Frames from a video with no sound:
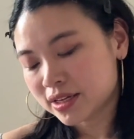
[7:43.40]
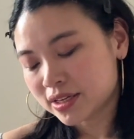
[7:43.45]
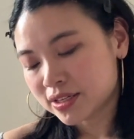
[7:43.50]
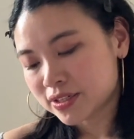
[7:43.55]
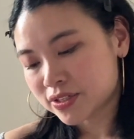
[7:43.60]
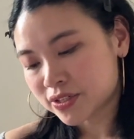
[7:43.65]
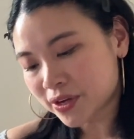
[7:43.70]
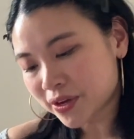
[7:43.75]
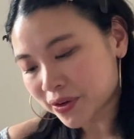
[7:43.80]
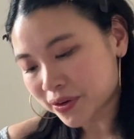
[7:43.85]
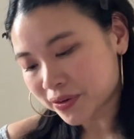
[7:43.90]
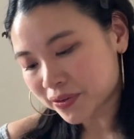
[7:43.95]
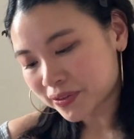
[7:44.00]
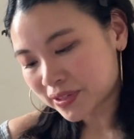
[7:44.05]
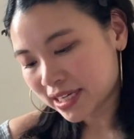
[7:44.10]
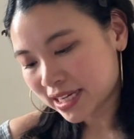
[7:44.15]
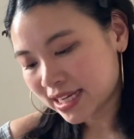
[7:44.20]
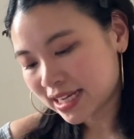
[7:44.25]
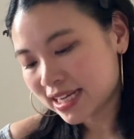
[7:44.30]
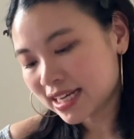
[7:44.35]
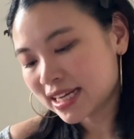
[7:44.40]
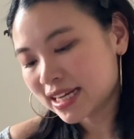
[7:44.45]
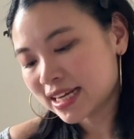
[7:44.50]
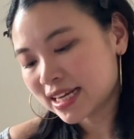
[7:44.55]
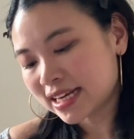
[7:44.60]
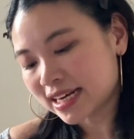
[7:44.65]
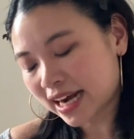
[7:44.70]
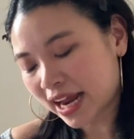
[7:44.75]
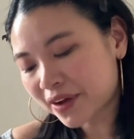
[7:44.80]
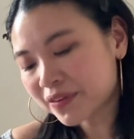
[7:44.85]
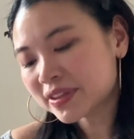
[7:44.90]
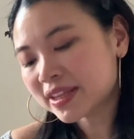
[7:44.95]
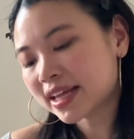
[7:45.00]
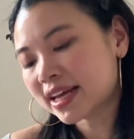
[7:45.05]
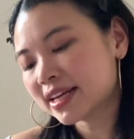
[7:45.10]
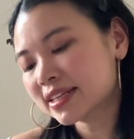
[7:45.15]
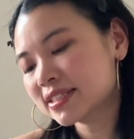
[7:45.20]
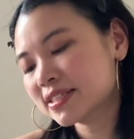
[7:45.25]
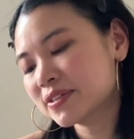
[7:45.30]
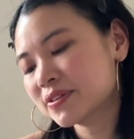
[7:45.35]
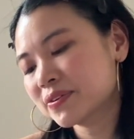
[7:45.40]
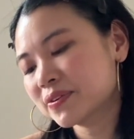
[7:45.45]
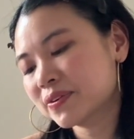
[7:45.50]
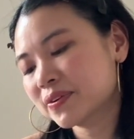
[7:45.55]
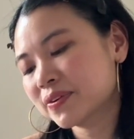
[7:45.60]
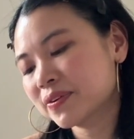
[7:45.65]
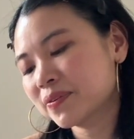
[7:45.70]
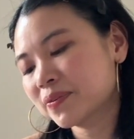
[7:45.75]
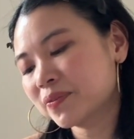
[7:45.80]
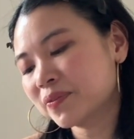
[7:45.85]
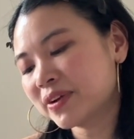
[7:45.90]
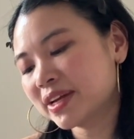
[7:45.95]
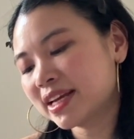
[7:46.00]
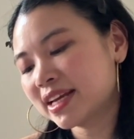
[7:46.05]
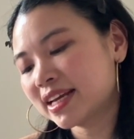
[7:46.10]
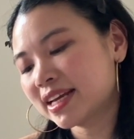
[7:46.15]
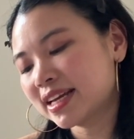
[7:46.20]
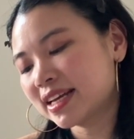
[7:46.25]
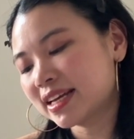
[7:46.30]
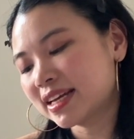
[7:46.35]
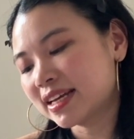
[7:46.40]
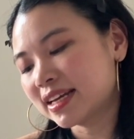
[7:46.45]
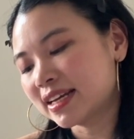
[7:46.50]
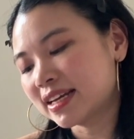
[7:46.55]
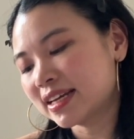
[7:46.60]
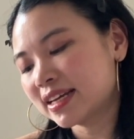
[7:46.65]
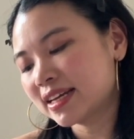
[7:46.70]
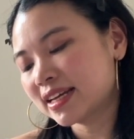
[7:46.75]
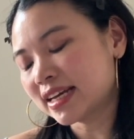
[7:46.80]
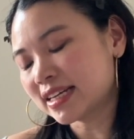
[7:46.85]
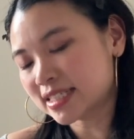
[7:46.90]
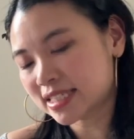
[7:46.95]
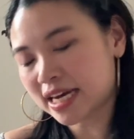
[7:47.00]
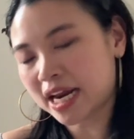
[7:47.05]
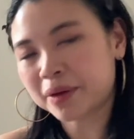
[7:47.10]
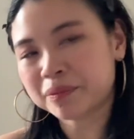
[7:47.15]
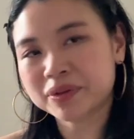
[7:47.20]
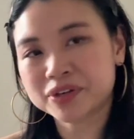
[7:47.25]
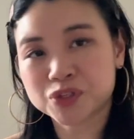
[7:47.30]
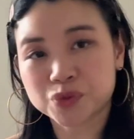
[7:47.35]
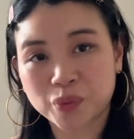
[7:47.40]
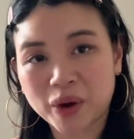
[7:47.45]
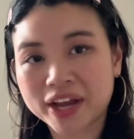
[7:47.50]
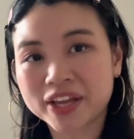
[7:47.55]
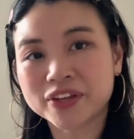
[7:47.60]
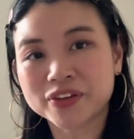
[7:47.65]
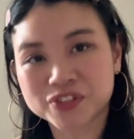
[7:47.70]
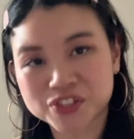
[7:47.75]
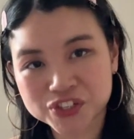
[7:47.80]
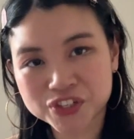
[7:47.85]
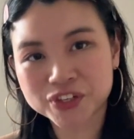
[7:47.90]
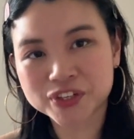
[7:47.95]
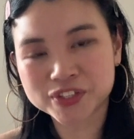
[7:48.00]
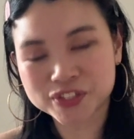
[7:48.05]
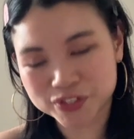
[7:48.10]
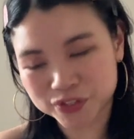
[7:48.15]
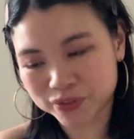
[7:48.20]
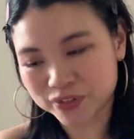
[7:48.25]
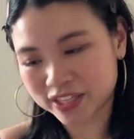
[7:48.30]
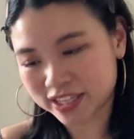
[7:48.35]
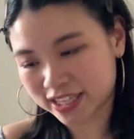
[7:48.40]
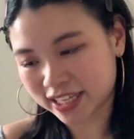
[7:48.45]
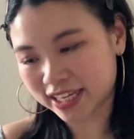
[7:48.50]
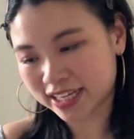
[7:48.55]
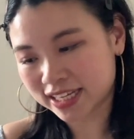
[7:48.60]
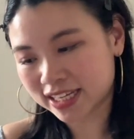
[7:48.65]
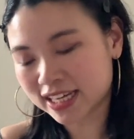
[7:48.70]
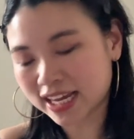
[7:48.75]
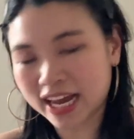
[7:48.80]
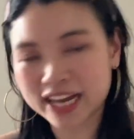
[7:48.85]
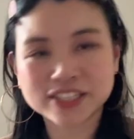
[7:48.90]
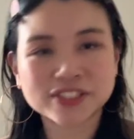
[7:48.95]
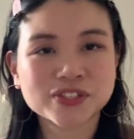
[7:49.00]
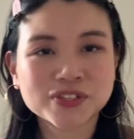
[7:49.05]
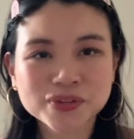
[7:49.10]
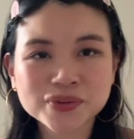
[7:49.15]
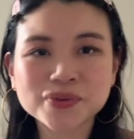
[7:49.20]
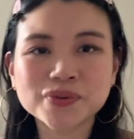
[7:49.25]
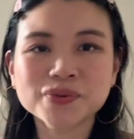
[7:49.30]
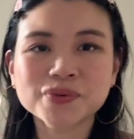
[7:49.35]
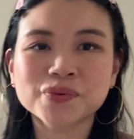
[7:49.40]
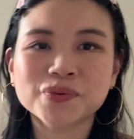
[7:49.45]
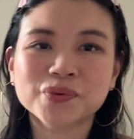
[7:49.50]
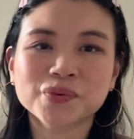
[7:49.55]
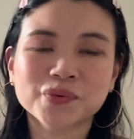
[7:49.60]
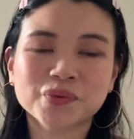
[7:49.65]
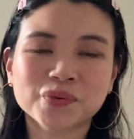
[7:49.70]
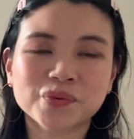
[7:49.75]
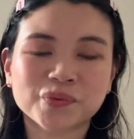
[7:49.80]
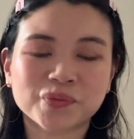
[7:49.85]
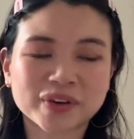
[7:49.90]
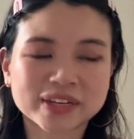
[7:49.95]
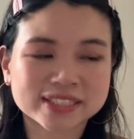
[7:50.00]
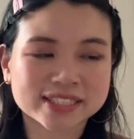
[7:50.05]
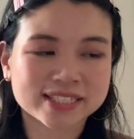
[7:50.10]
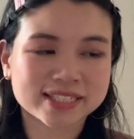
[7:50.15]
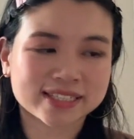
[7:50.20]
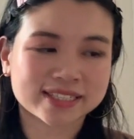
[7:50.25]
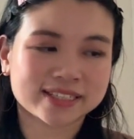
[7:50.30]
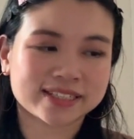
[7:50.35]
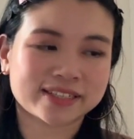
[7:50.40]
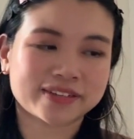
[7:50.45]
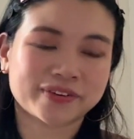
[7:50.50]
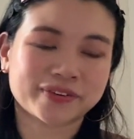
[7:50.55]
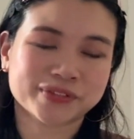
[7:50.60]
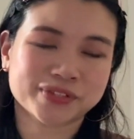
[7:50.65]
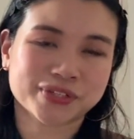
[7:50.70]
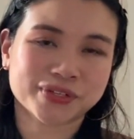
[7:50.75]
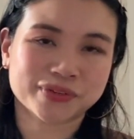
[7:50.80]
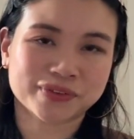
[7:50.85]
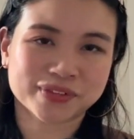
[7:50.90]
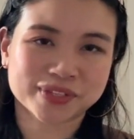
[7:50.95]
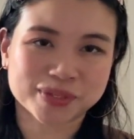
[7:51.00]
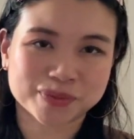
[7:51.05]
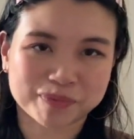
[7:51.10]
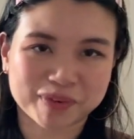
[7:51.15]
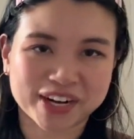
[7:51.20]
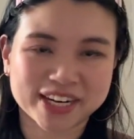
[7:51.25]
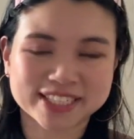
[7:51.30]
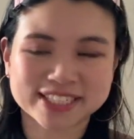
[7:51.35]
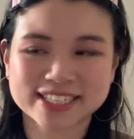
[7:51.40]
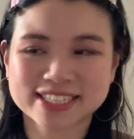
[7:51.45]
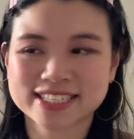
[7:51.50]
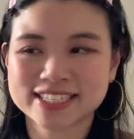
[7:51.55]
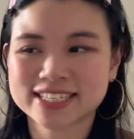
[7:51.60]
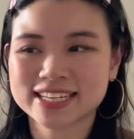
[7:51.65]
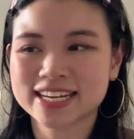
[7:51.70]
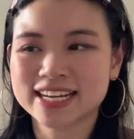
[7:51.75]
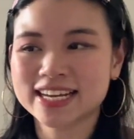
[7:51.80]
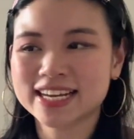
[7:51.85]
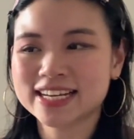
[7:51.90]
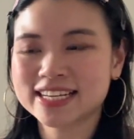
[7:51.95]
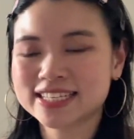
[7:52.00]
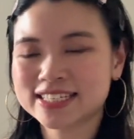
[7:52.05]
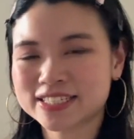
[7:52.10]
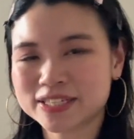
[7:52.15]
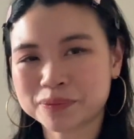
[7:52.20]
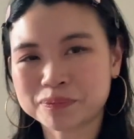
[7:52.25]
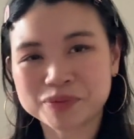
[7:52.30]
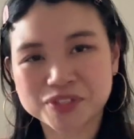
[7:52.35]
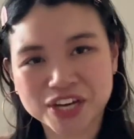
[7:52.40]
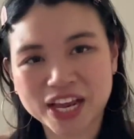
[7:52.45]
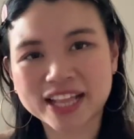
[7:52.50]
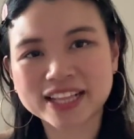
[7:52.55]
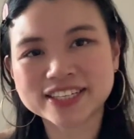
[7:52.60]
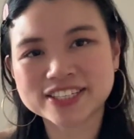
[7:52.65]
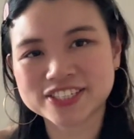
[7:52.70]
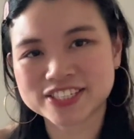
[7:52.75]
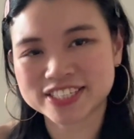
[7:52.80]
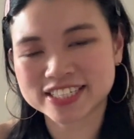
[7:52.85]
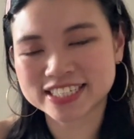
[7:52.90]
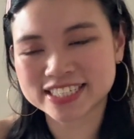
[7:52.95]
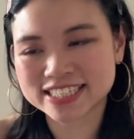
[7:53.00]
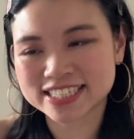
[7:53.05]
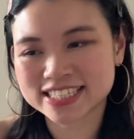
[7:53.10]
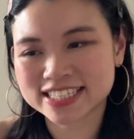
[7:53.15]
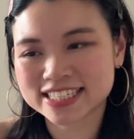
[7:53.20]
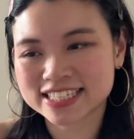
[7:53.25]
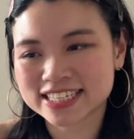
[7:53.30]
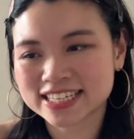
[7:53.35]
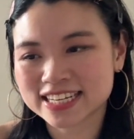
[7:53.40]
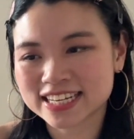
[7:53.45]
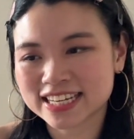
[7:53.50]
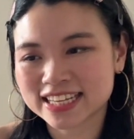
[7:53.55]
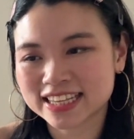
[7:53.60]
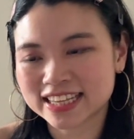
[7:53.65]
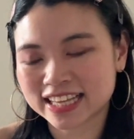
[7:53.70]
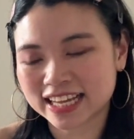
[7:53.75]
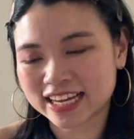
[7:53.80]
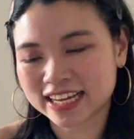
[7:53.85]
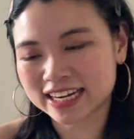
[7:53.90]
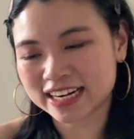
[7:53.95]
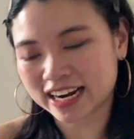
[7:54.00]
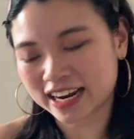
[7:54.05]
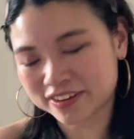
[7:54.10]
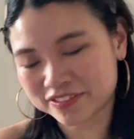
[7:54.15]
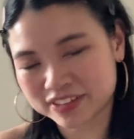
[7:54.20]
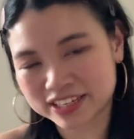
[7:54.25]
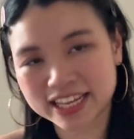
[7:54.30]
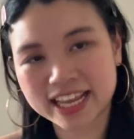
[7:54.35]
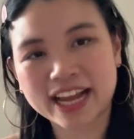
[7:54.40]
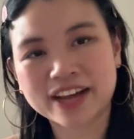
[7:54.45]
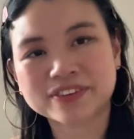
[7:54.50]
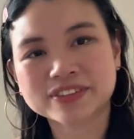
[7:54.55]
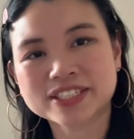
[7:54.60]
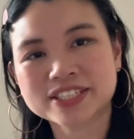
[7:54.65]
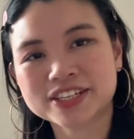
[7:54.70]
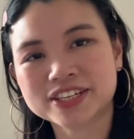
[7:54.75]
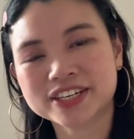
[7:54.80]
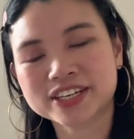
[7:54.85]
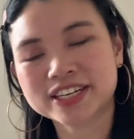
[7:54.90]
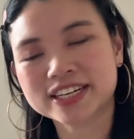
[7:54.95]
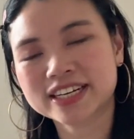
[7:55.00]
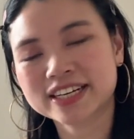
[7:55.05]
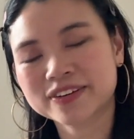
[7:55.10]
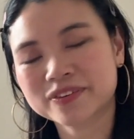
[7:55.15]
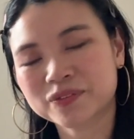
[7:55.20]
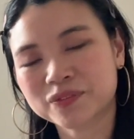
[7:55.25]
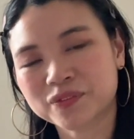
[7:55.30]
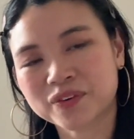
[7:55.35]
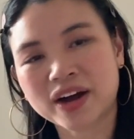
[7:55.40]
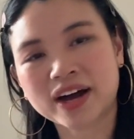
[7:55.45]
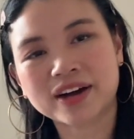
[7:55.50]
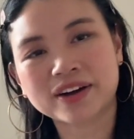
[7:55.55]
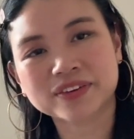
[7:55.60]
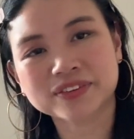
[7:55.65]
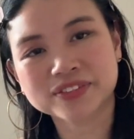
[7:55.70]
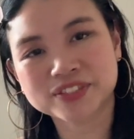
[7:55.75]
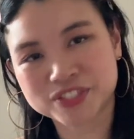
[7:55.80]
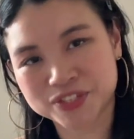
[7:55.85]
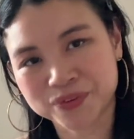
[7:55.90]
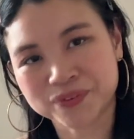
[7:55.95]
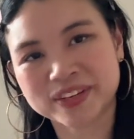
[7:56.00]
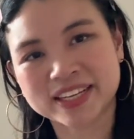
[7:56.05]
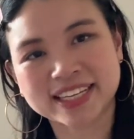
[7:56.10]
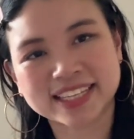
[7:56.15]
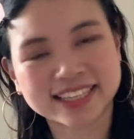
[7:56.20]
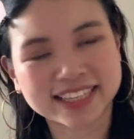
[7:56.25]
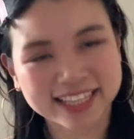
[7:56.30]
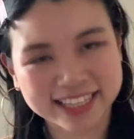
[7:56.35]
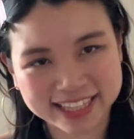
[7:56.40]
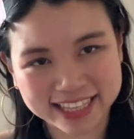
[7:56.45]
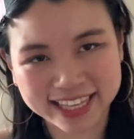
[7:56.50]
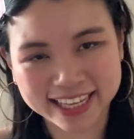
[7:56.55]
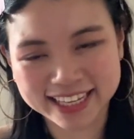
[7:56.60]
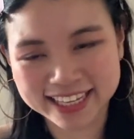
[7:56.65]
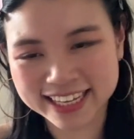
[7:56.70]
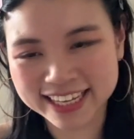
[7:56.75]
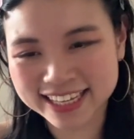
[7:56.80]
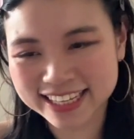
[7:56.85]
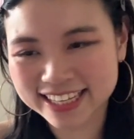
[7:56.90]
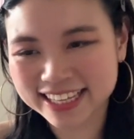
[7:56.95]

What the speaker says: So now that we established why you should do the thing, I do want to also express some challenges that I've encountered while doing the thing.